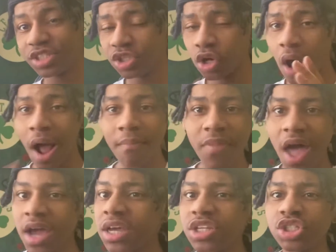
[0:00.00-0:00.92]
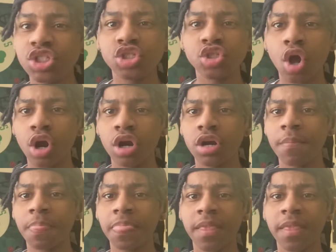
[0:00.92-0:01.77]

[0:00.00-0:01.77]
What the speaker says: You know, I'm not going to start,